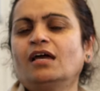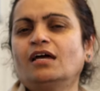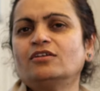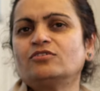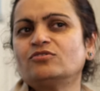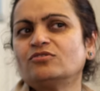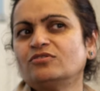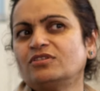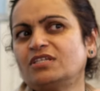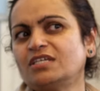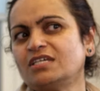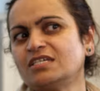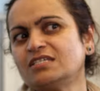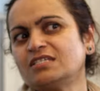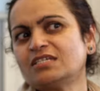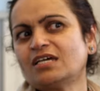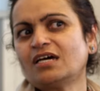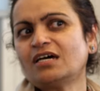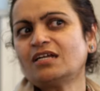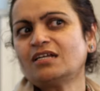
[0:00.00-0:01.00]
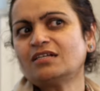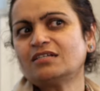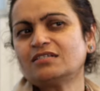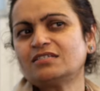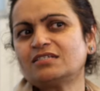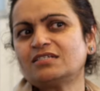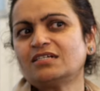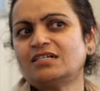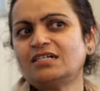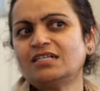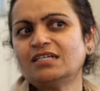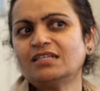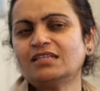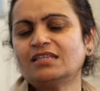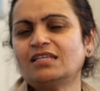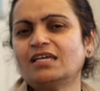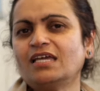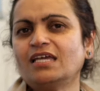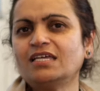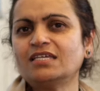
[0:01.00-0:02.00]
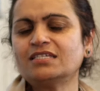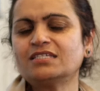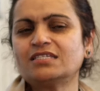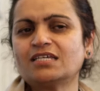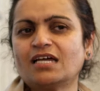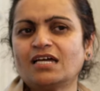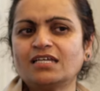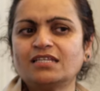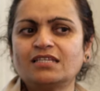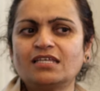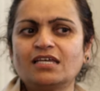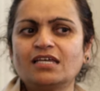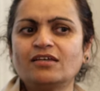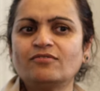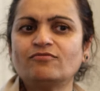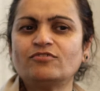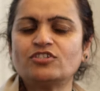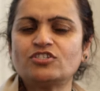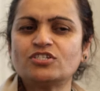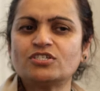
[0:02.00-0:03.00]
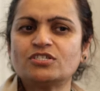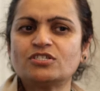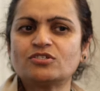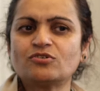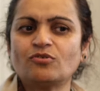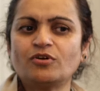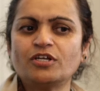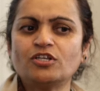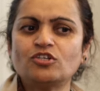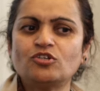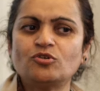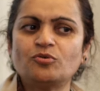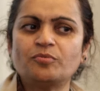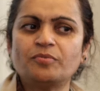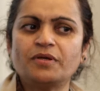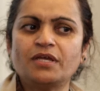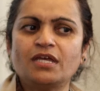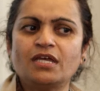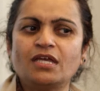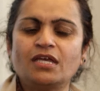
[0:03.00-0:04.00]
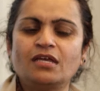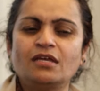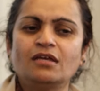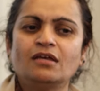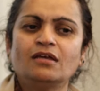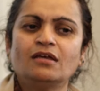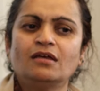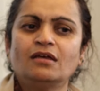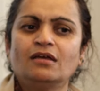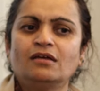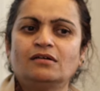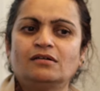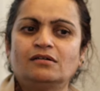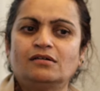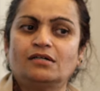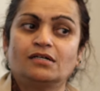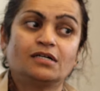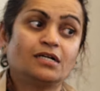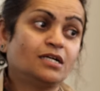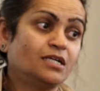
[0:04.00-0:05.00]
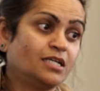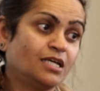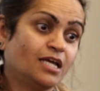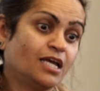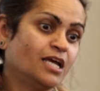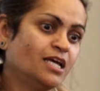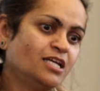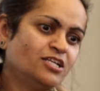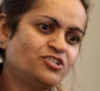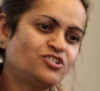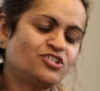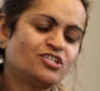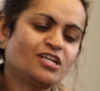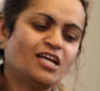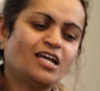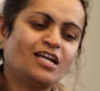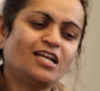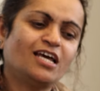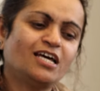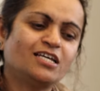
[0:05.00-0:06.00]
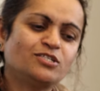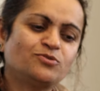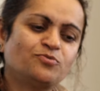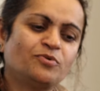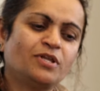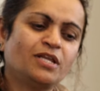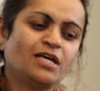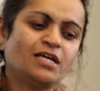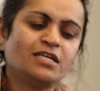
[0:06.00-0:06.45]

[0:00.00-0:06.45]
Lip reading: So these are certain things, I think, which is going to be cutting edge. And as well